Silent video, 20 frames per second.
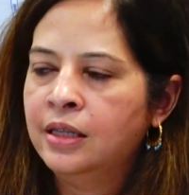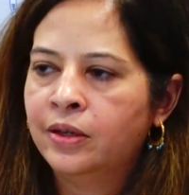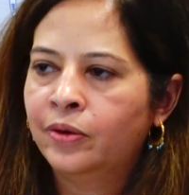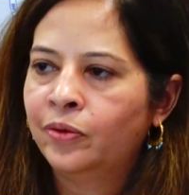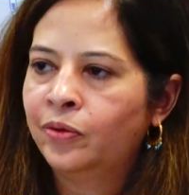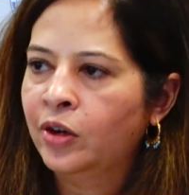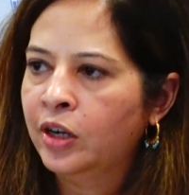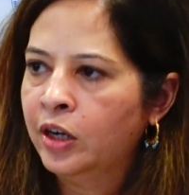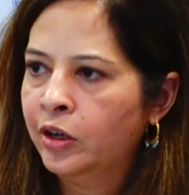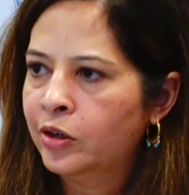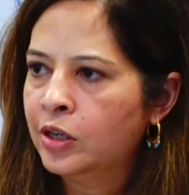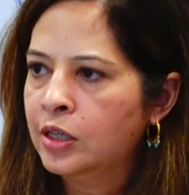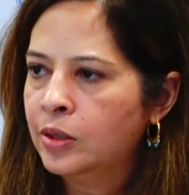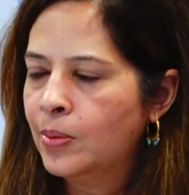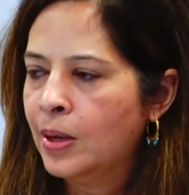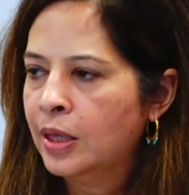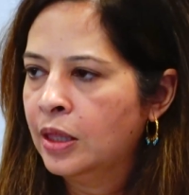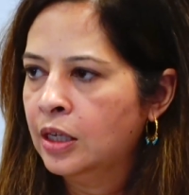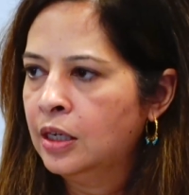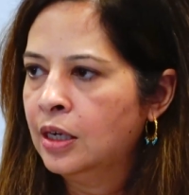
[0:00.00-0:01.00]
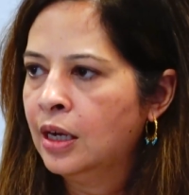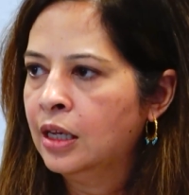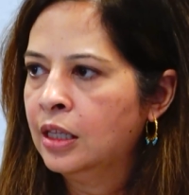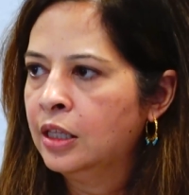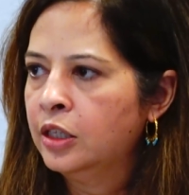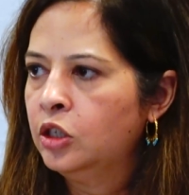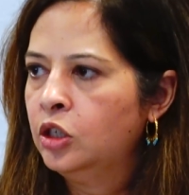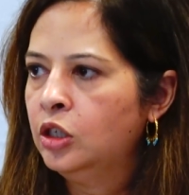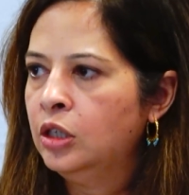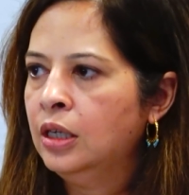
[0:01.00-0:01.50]
rigorous
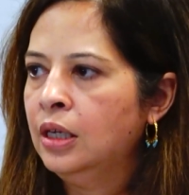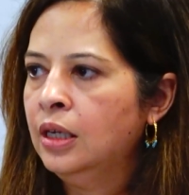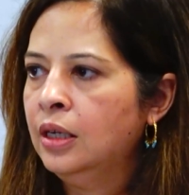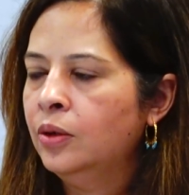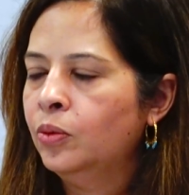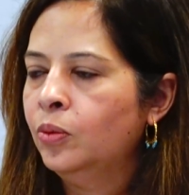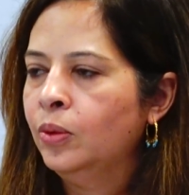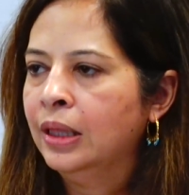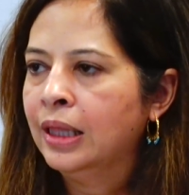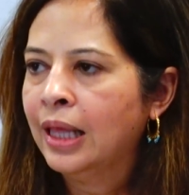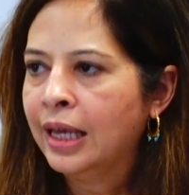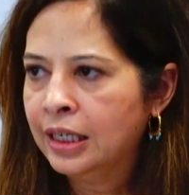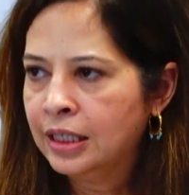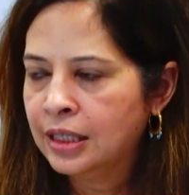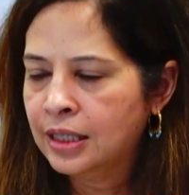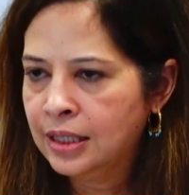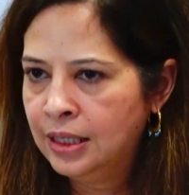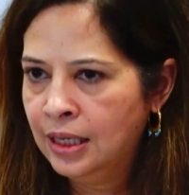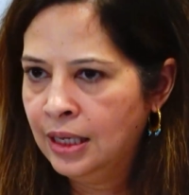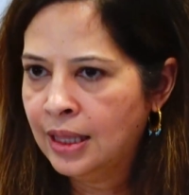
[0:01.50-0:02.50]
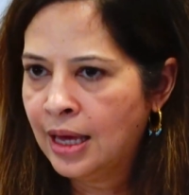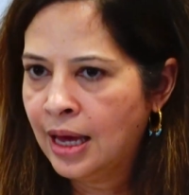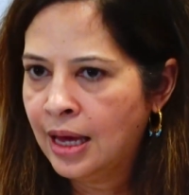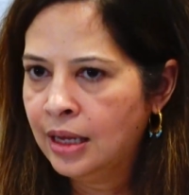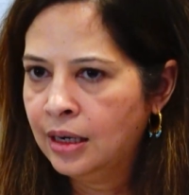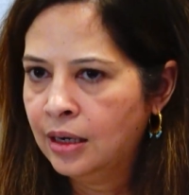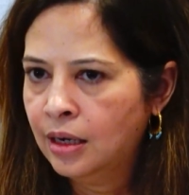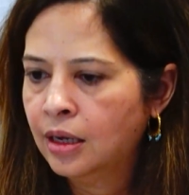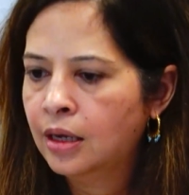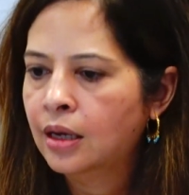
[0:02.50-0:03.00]
methodology. We'd like to see
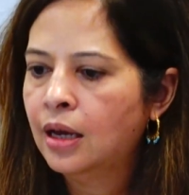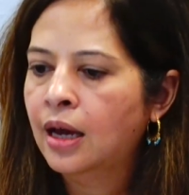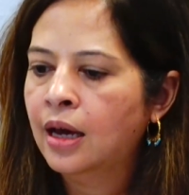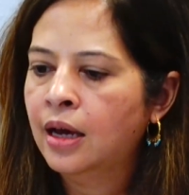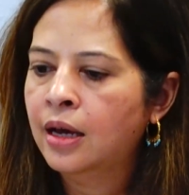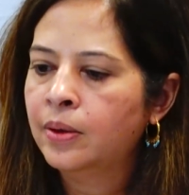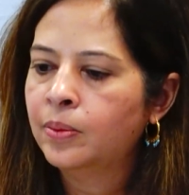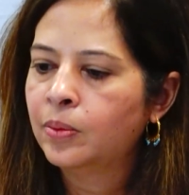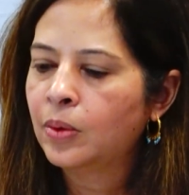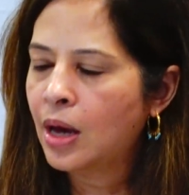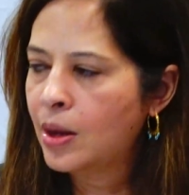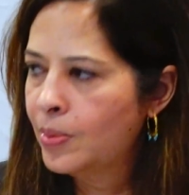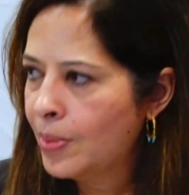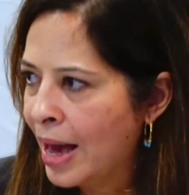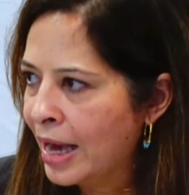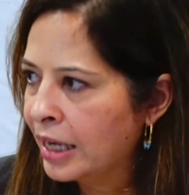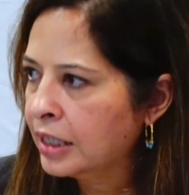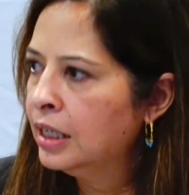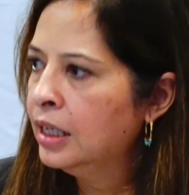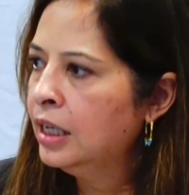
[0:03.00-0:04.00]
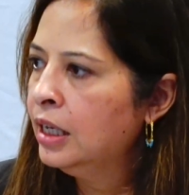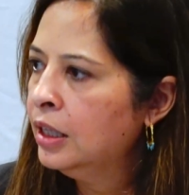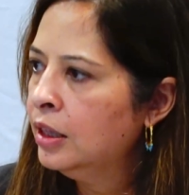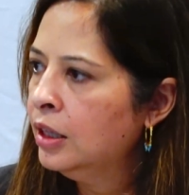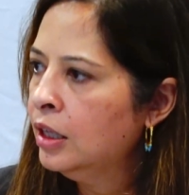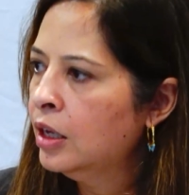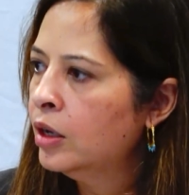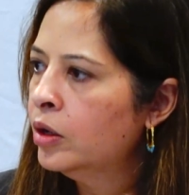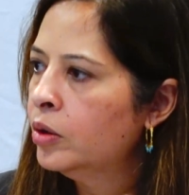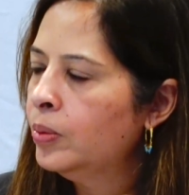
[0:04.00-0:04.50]
that come back to
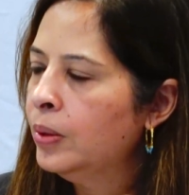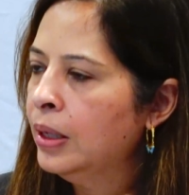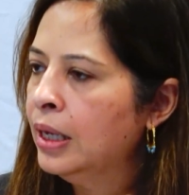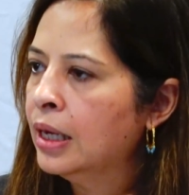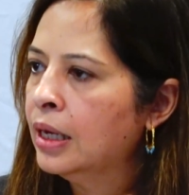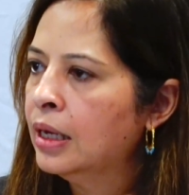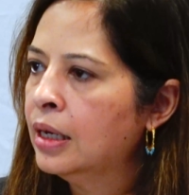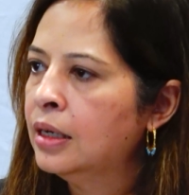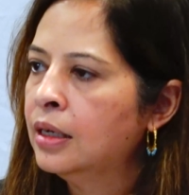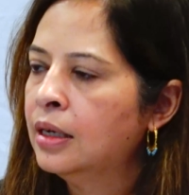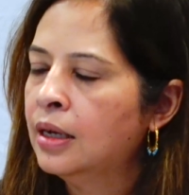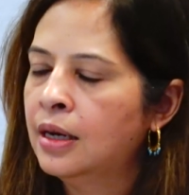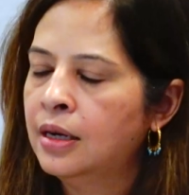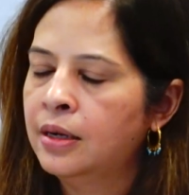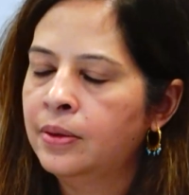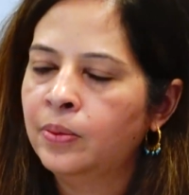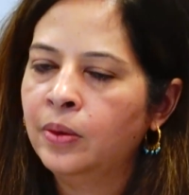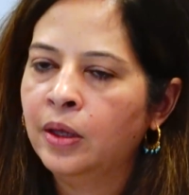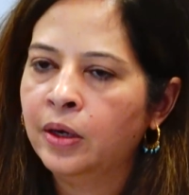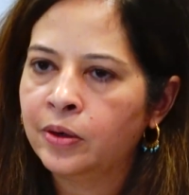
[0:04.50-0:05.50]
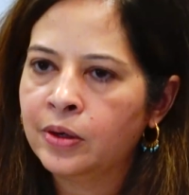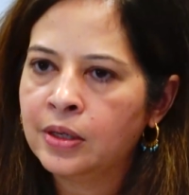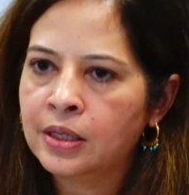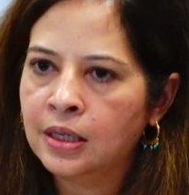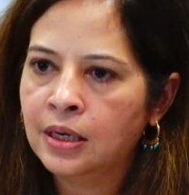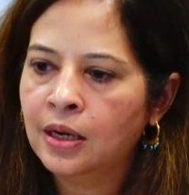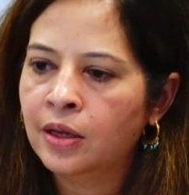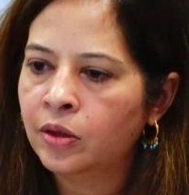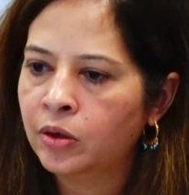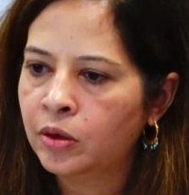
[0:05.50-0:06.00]
Ethiopia. There is
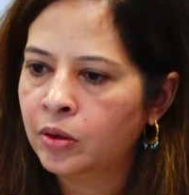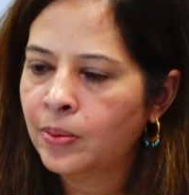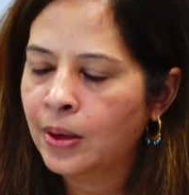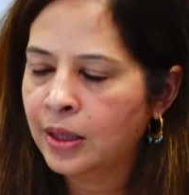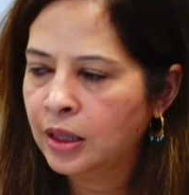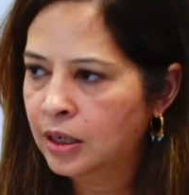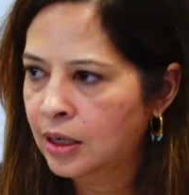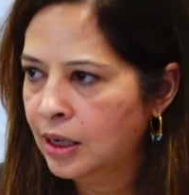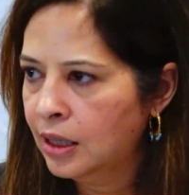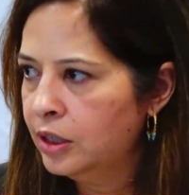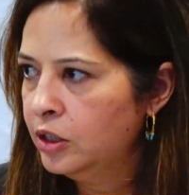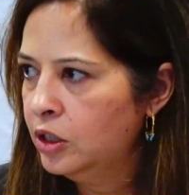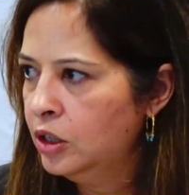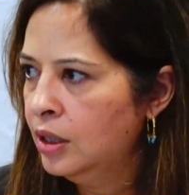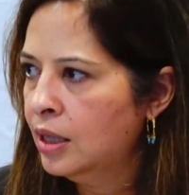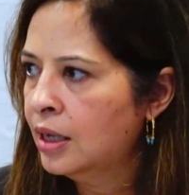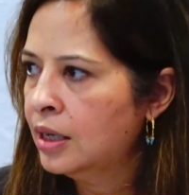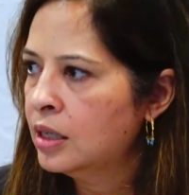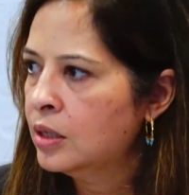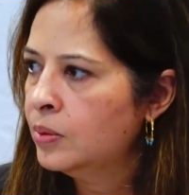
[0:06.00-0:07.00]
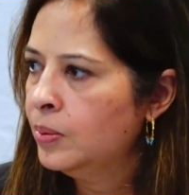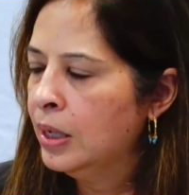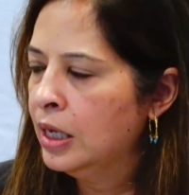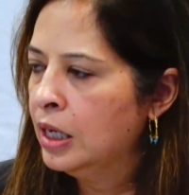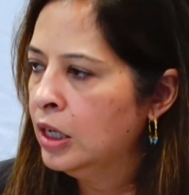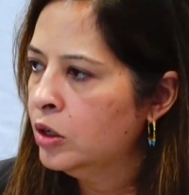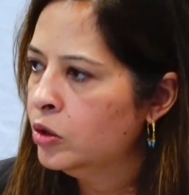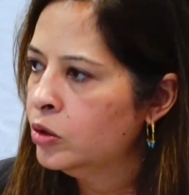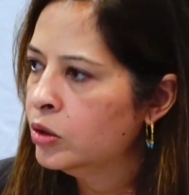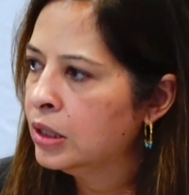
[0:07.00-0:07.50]
another methodology that is being
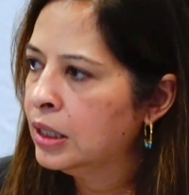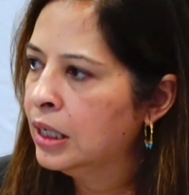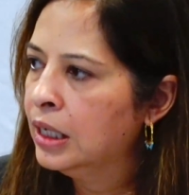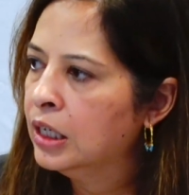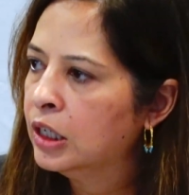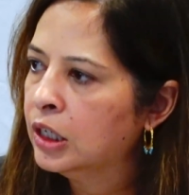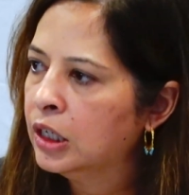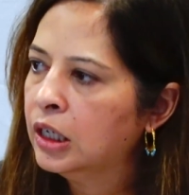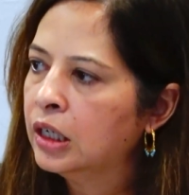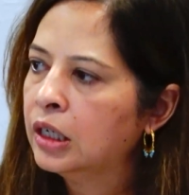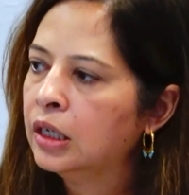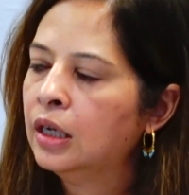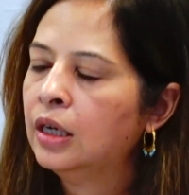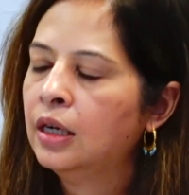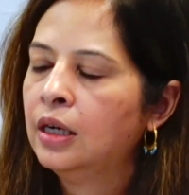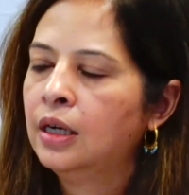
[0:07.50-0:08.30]
used here,